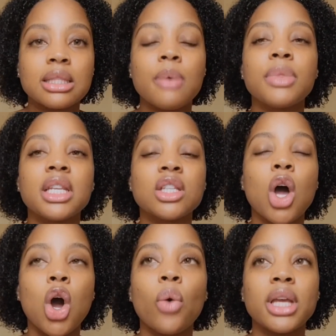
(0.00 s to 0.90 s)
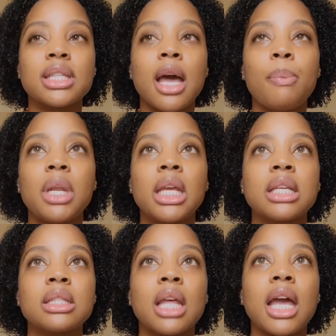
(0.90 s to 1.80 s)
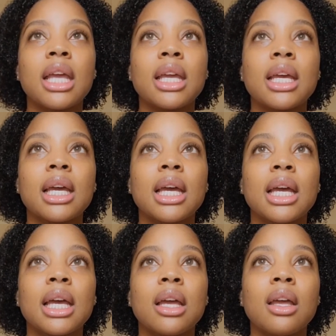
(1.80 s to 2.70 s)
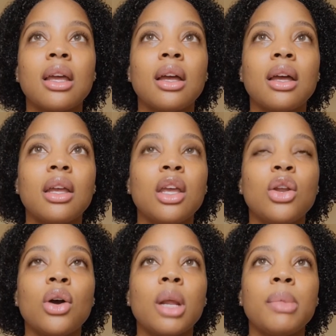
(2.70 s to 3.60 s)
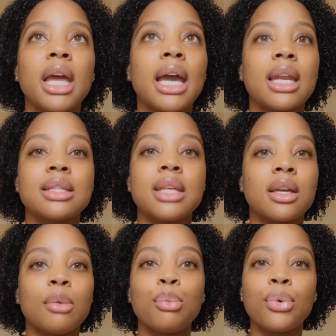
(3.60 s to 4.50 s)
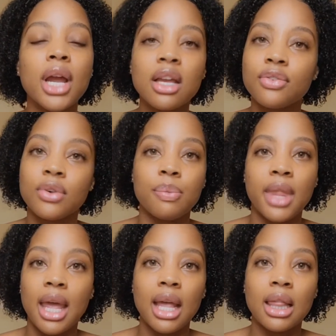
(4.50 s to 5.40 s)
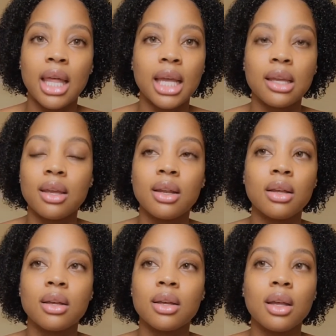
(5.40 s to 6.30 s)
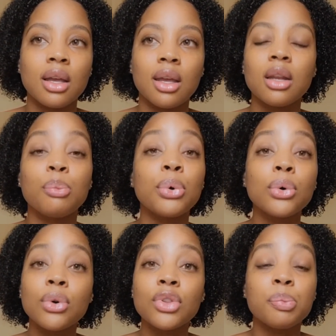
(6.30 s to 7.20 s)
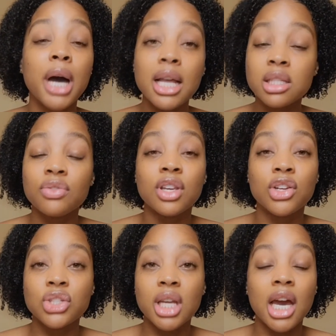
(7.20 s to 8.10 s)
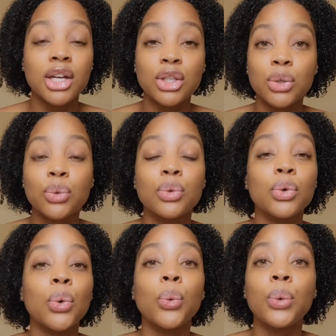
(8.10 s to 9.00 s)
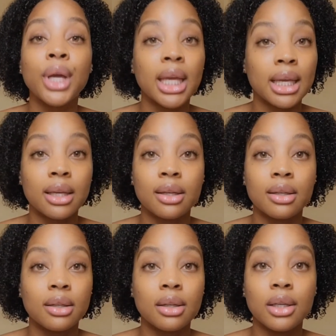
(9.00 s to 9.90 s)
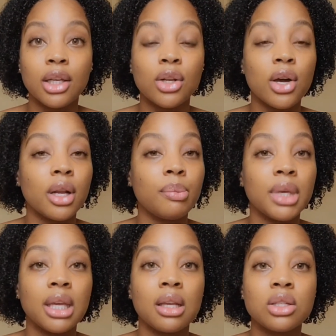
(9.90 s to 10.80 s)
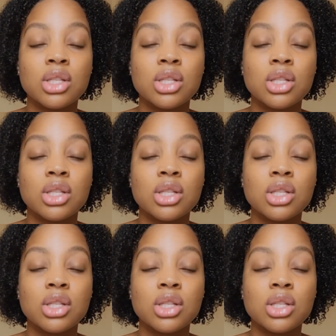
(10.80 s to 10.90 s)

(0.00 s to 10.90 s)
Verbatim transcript: Something's always happening. It's like you know what I mean? I gotta take a break from that. Like it'll it'll pull the positive energy out of you quick. You know what I mean?